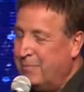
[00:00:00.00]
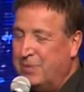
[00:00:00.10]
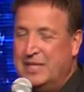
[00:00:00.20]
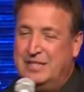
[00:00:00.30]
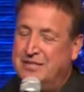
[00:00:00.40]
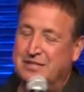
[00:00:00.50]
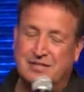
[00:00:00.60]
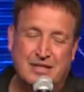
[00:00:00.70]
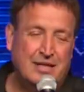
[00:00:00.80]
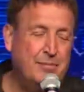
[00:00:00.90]
please
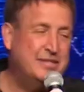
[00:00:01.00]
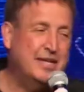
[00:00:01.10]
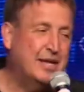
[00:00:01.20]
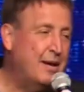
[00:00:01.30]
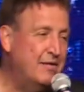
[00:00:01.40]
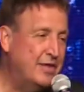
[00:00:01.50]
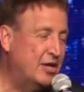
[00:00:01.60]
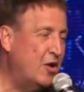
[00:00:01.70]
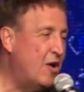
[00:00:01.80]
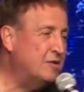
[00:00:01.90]
just let me take a nap. If they
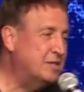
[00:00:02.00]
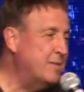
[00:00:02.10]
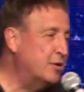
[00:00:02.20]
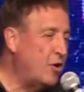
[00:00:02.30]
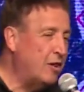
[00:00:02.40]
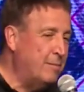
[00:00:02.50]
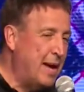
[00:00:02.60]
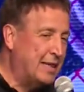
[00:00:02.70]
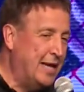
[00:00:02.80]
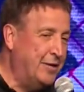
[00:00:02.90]
call, I'll call them
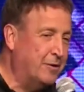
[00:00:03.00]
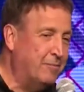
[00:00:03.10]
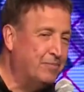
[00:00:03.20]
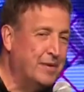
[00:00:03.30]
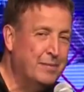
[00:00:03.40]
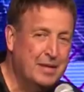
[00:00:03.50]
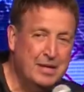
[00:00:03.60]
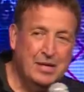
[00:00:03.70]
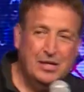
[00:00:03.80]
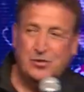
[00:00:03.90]
back later.
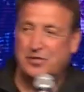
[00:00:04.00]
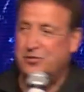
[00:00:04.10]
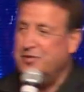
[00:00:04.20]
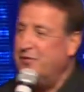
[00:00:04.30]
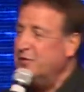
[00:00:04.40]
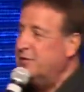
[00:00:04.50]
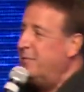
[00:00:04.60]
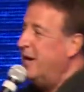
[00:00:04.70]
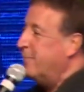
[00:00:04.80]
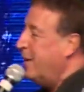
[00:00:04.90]
So as soon as he went to
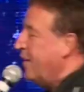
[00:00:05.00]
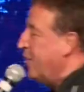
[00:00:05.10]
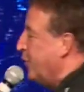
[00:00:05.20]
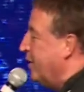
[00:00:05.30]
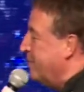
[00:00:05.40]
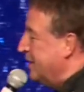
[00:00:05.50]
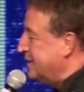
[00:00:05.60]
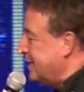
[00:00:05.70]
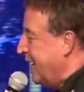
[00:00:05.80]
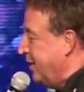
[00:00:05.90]
bed, probably about 30
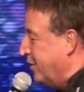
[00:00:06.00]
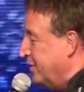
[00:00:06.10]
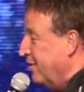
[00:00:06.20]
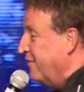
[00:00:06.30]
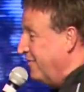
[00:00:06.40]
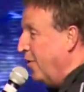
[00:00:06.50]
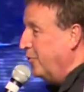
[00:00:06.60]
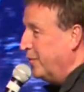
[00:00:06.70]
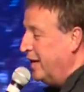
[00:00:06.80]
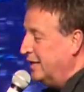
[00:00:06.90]
minutes later, the
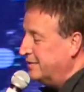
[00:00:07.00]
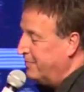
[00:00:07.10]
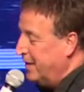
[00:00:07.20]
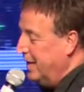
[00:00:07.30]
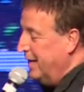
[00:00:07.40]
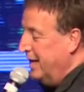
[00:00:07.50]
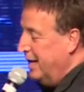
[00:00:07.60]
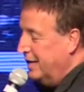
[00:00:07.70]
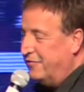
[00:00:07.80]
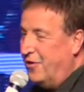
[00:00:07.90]
phone rings.
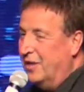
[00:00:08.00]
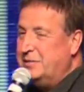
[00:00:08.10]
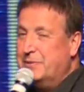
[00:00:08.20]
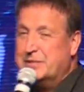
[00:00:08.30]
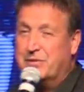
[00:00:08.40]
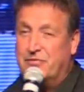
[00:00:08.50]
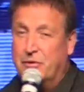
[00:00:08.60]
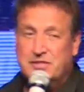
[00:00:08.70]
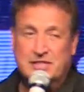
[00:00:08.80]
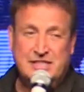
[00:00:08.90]
And the phone, she picks up the phone
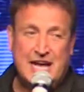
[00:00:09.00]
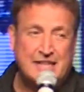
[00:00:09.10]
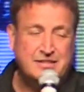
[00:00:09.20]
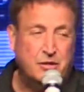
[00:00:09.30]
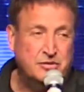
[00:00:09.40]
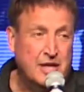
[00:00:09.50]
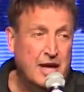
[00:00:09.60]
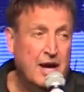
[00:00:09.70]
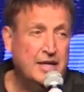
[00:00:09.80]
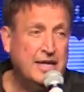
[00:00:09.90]
and says, Yes. He
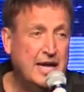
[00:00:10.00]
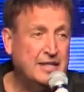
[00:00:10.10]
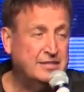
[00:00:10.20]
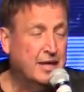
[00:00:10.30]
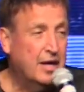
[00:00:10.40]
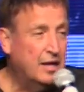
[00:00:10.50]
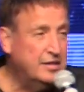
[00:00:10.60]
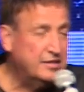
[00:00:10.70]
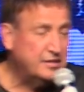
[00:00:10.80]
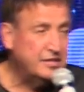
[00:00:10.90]
goes, uh, Yes, uh,
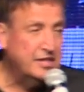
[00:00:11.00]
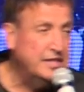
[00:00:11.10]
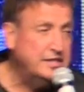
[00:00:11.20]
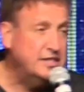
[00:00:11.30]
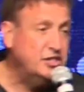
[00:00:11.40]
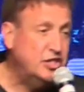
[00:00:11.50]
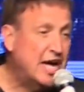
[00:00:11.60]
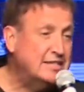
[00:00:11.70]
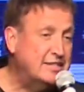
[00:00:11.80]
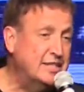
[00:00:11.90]
this is Lyndon
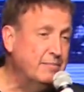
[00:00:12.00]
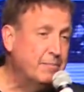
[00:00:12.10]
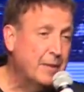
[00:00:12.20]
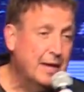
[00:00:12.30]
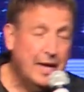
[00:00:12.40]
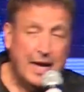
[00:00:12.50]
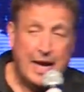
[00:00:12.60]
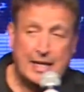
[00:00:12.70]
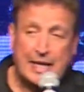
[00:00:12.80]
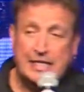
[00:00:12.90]
Johnson,
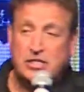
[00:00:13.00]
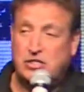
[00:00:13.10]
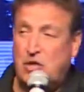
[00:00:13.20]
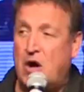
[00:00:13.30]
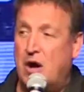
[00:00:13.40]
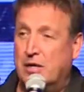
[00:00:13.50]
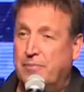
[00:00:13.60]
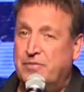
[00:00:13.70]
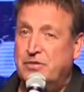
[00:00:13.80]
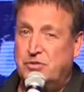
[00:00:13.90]
and I need to talk
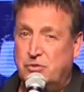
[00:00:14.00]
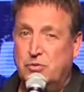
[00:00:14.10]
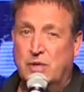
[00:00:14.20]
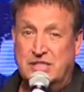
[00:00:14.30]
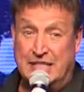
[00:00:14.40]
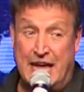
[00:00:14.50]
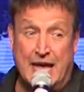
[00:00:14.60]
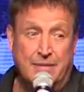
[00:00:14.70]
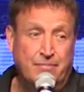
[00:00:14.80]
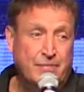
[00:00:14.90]
to, uh, to
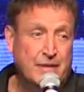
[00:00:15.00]
Ken.